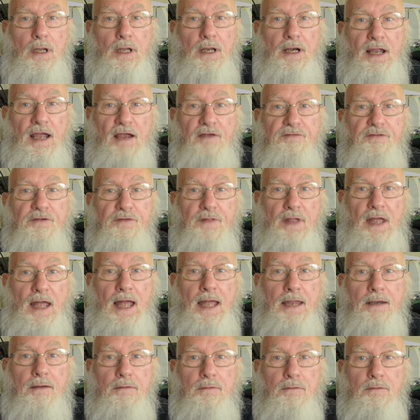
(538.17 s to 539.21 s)
And after
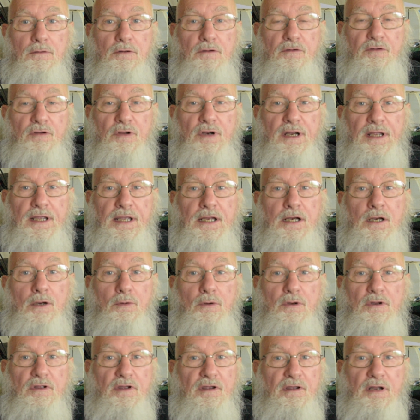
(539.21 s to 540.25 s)
that, you're going
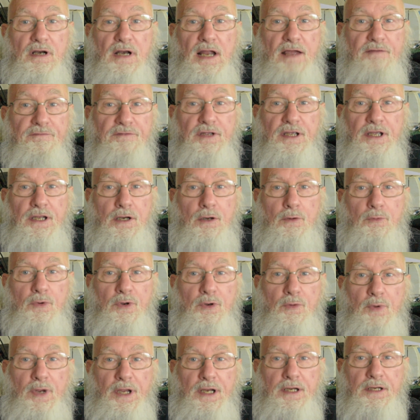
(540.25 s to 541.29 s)
to have to get it
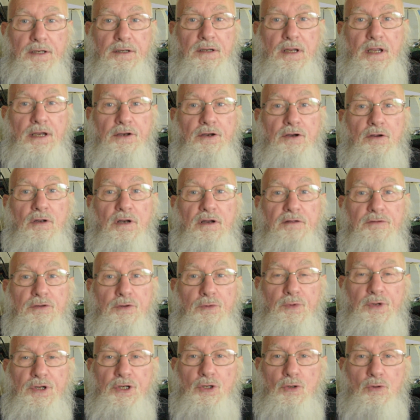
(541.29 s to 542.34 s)
re-rated, and you're going to have to
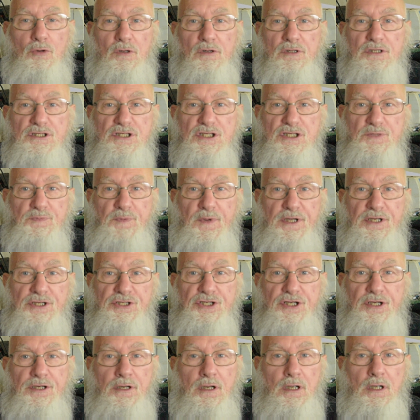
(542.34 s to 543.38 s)
redo all the
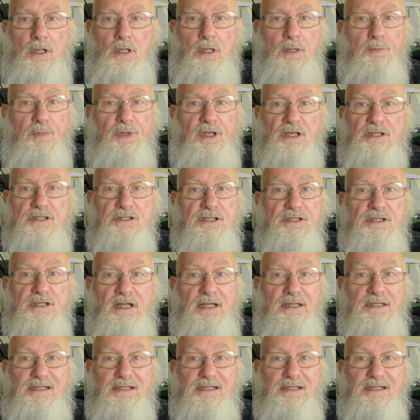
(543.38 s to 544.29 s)
suspension because it's not